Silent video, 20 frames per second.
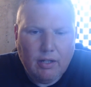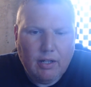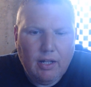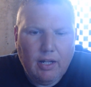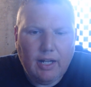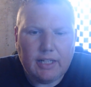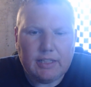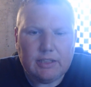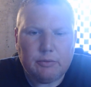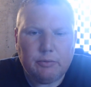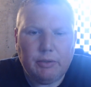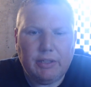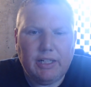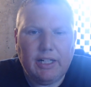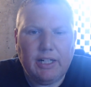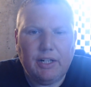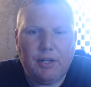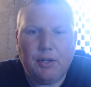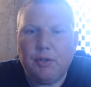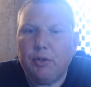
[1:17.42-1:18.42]
as we
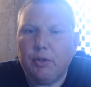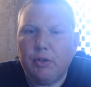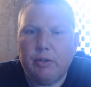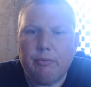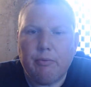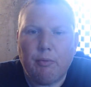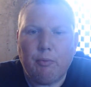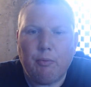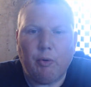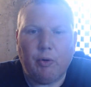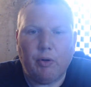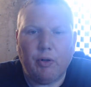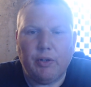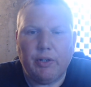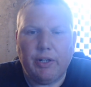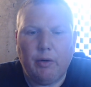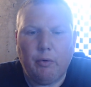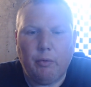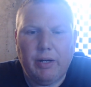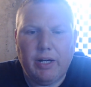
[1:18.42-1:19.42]
get into the Memorial
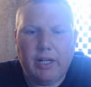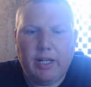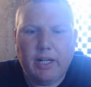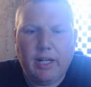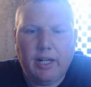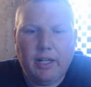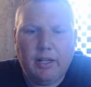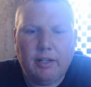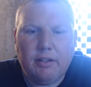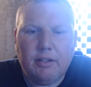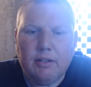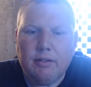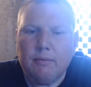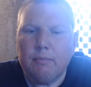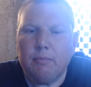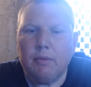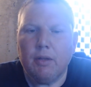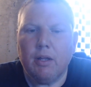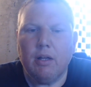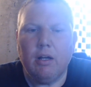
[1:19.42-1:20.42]
Day weekend.
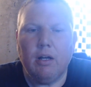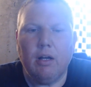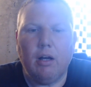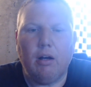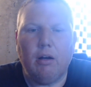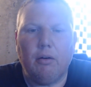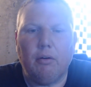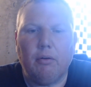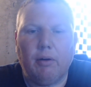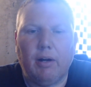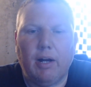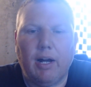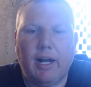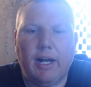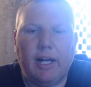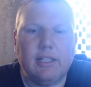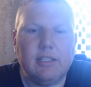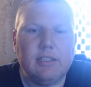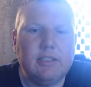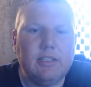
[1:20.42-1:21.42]

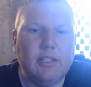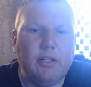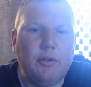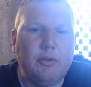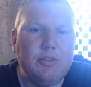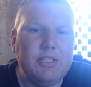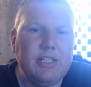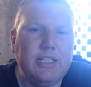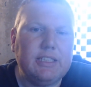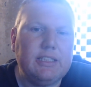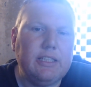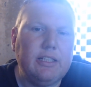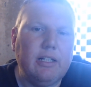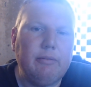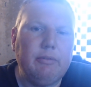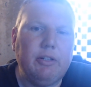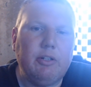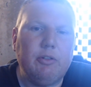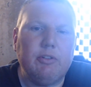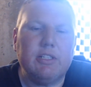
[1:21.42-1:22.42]
Alright, so
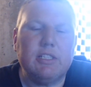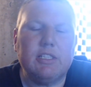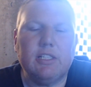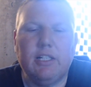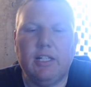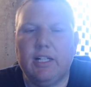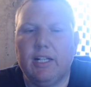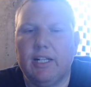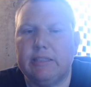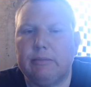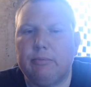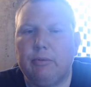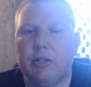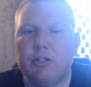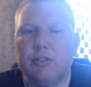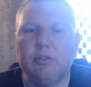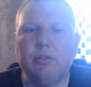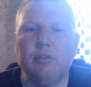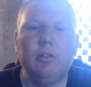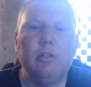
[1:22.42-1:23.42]
GCW, the Sunday night
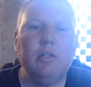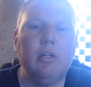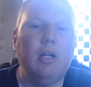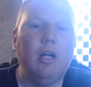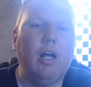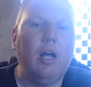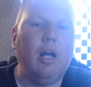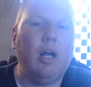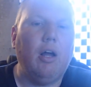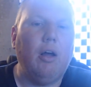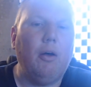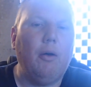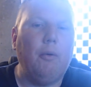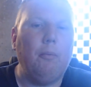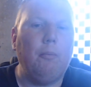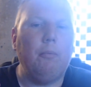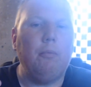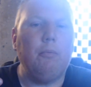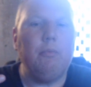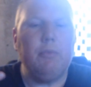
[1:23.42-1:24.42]
special.
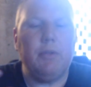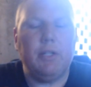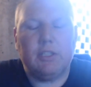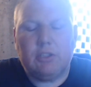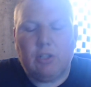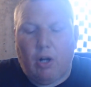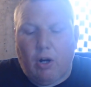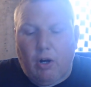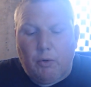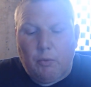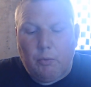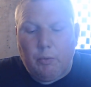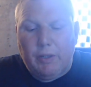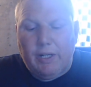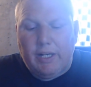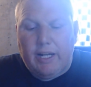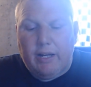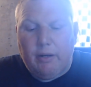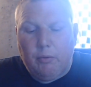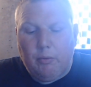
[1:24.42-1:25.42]
This card,
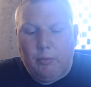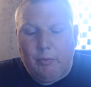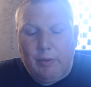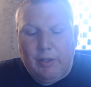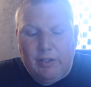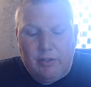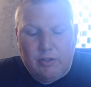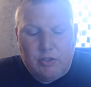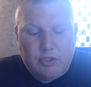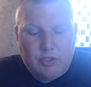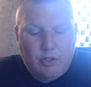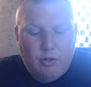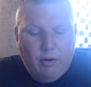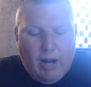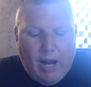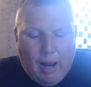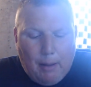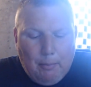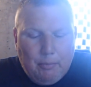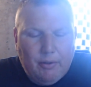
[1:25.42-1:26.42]
when the show
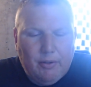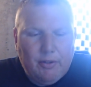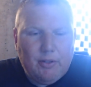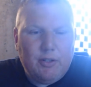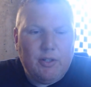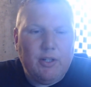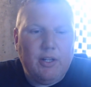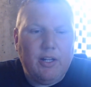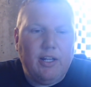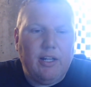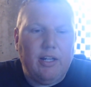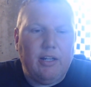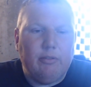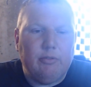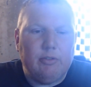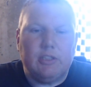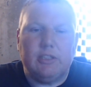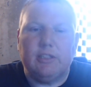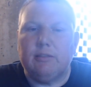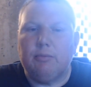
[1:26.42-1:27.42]
happened, it
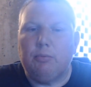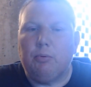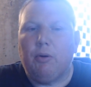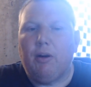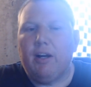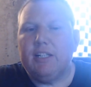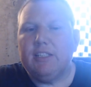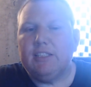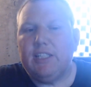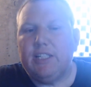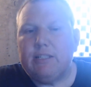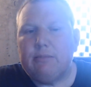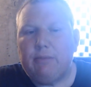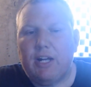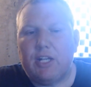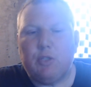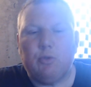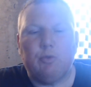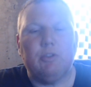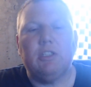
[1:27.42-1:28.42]
was a surprise. Each
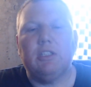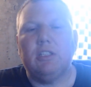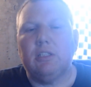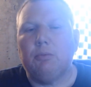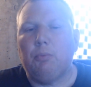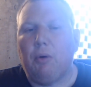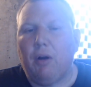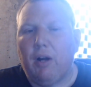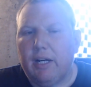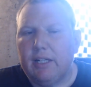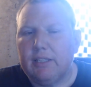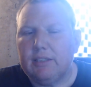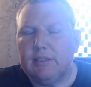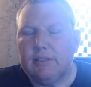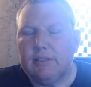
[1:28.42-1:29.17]
match was a surprise.